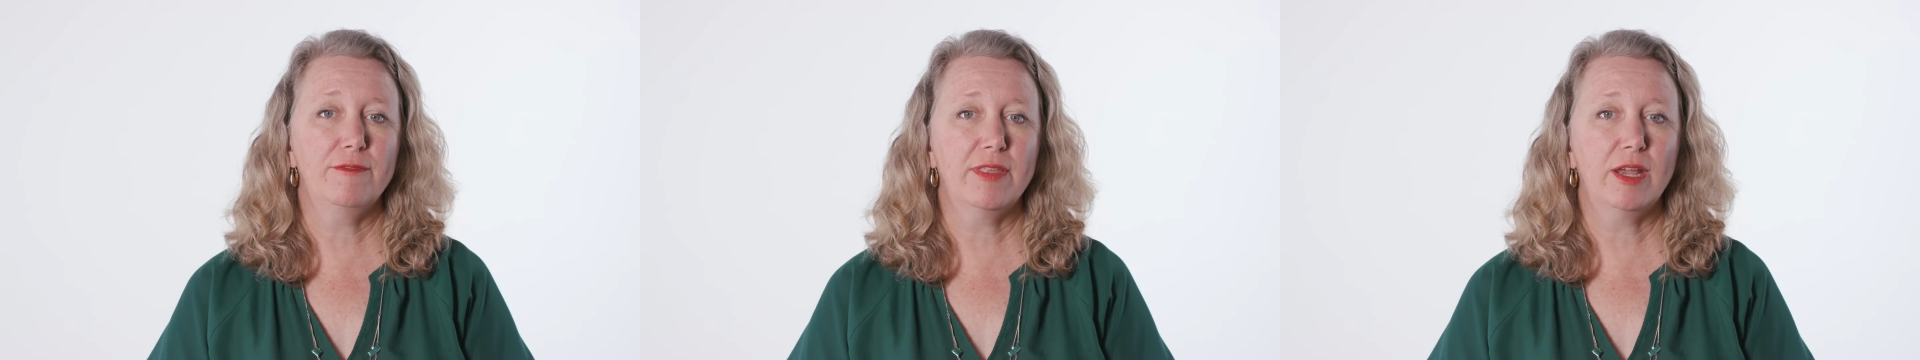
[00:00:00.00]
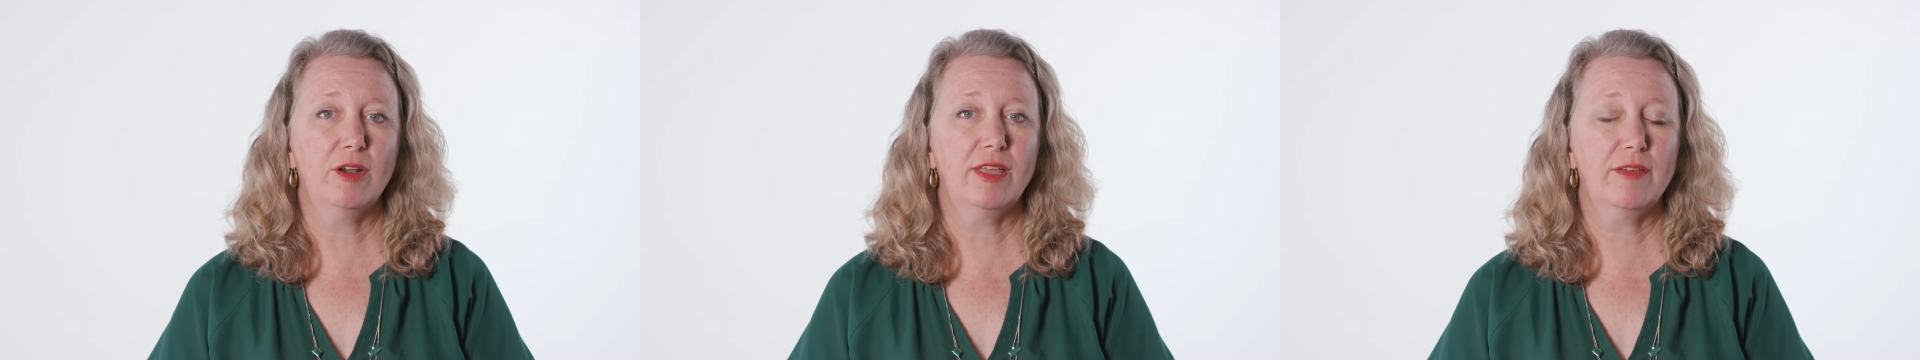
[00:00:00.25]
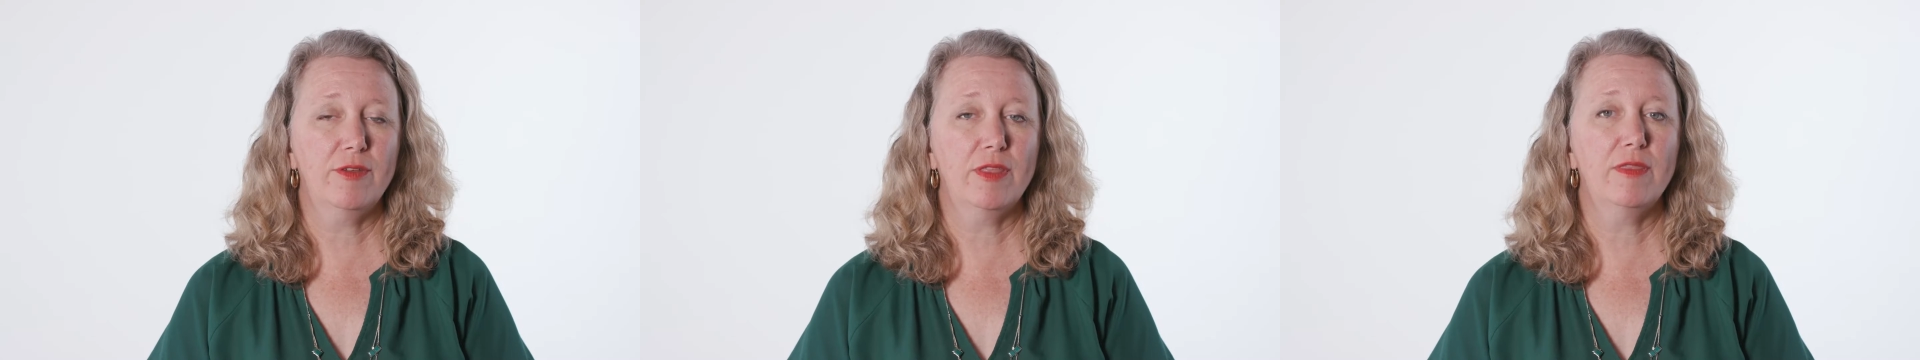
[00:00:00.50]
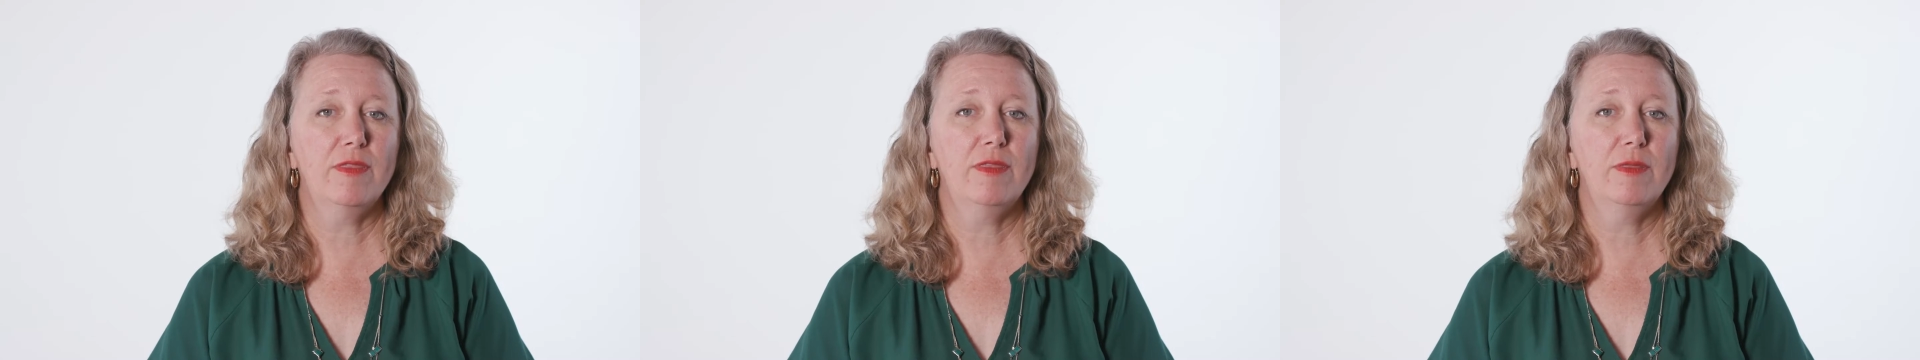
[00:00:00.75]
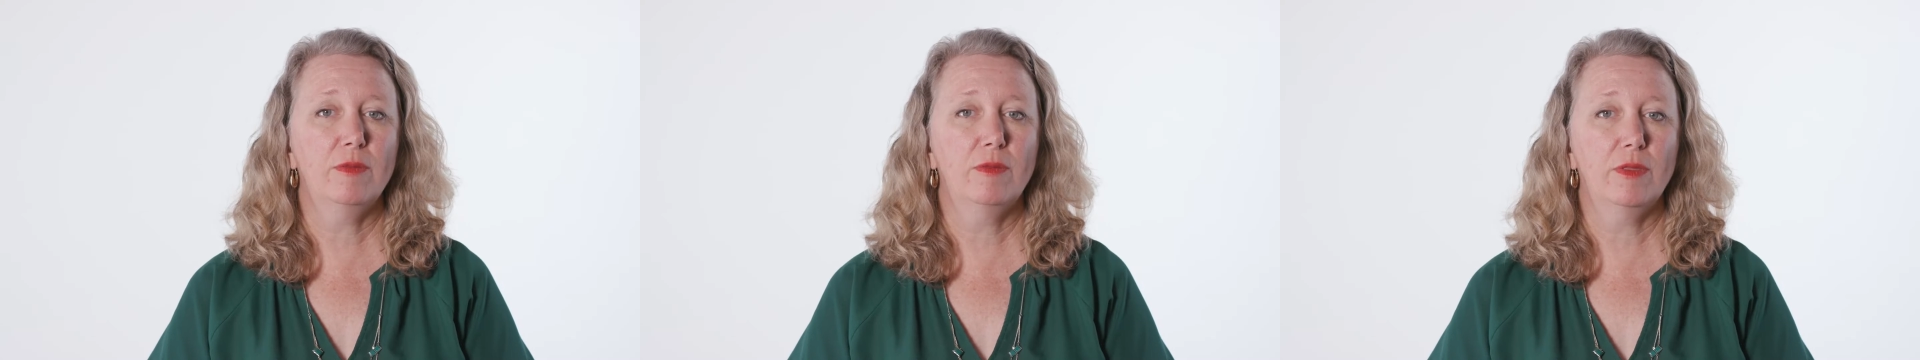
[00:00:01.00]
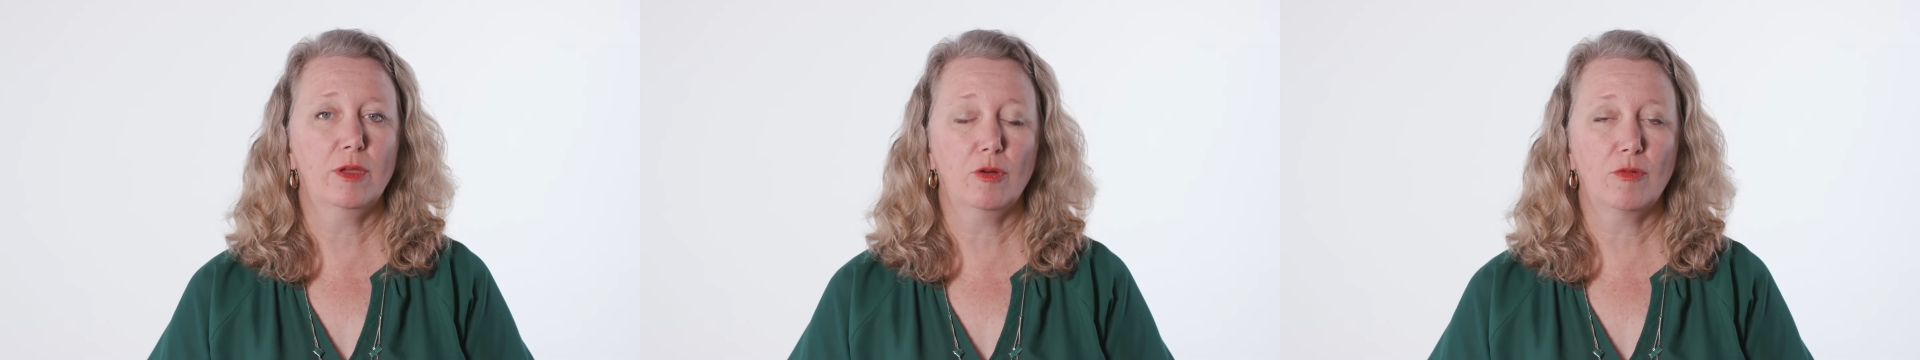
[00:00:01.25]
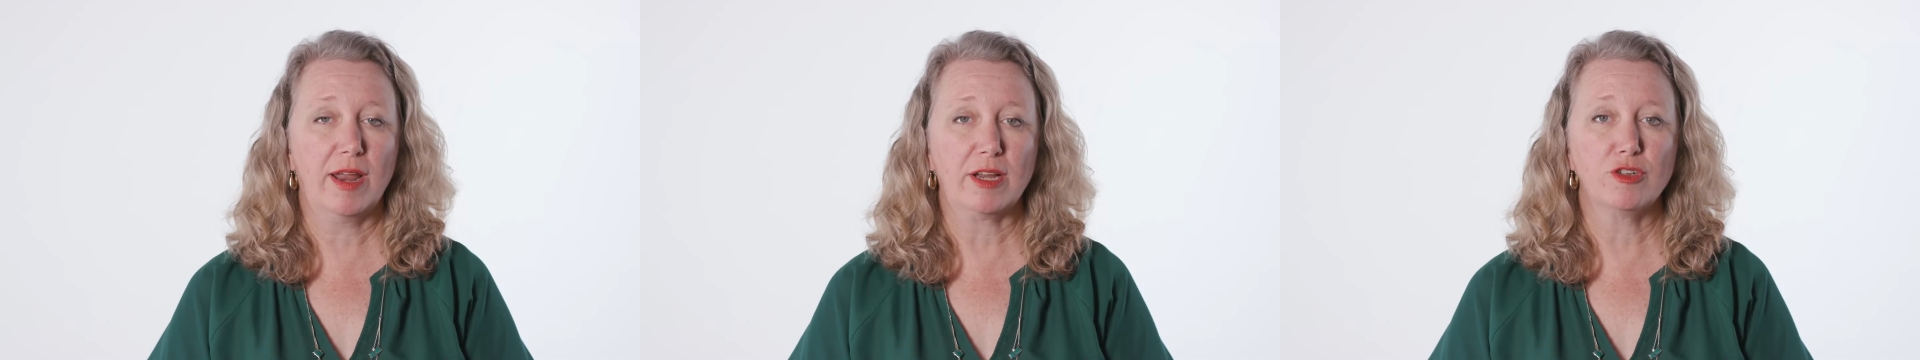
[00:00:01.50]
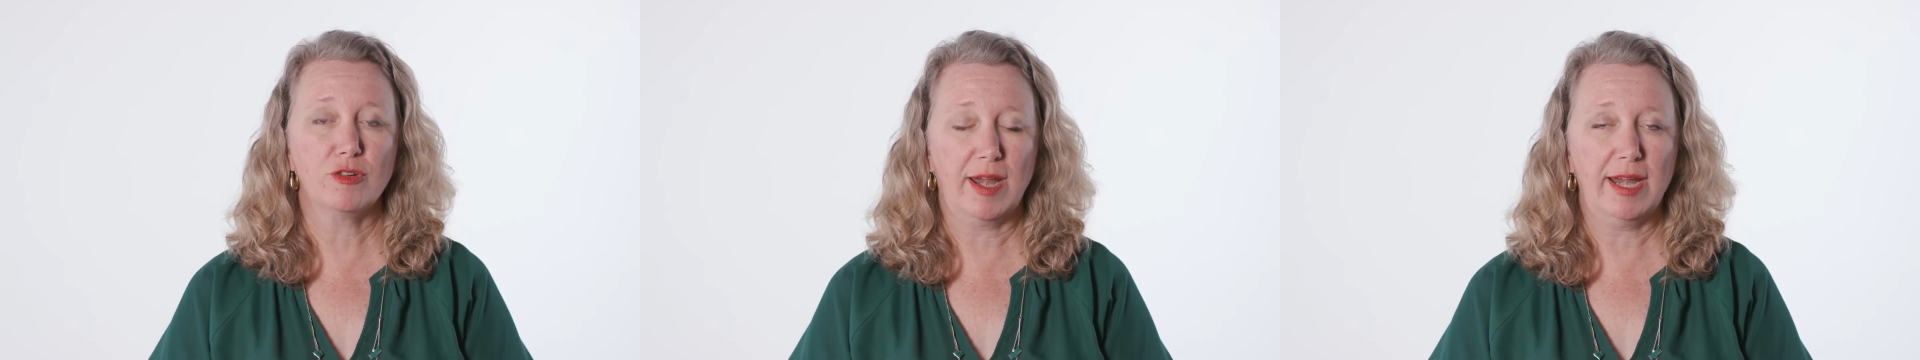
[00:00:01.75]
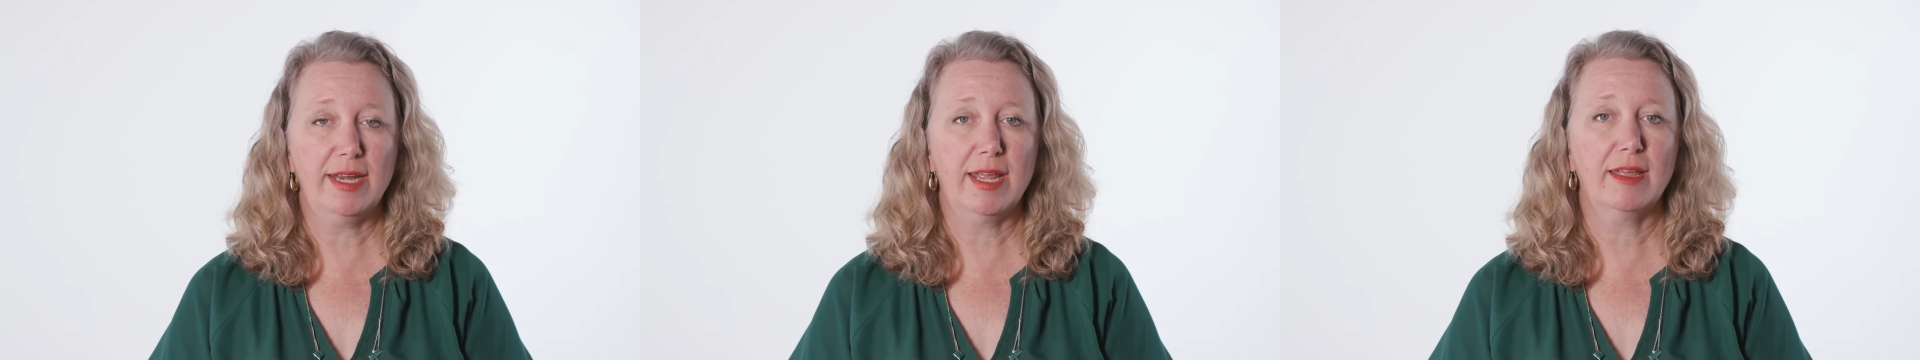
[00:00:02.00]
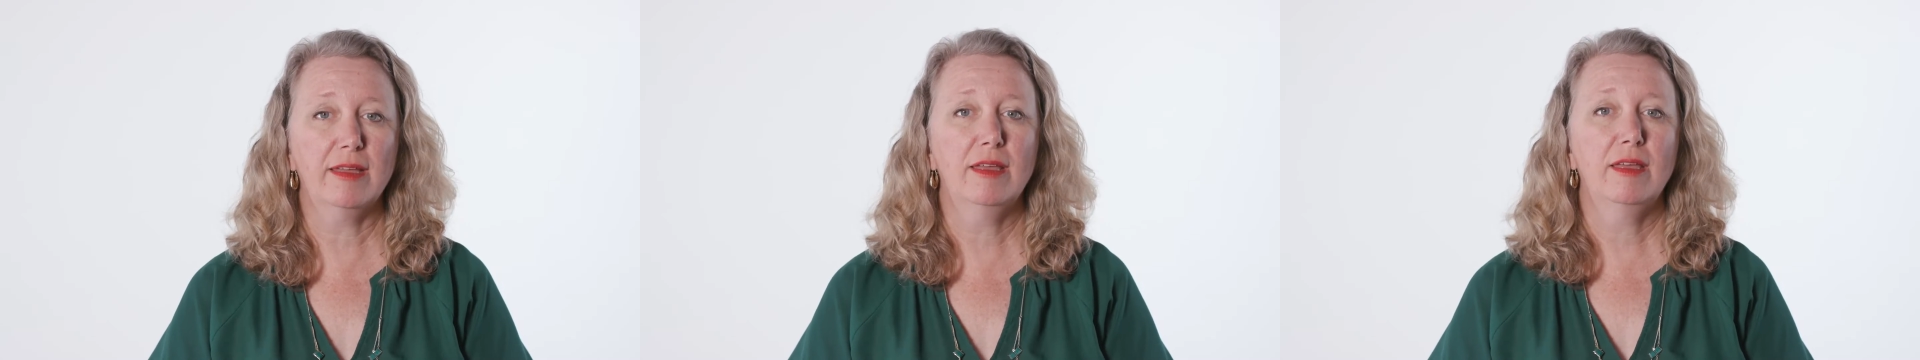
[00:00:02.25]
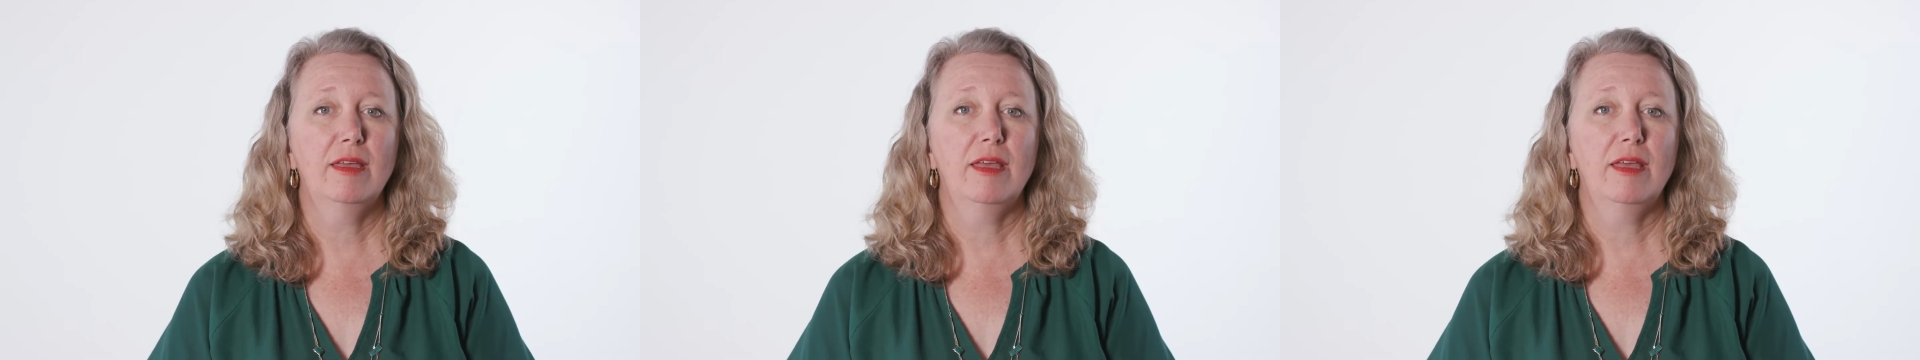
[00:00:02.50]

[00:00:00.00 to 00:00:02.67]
they're given the correct training,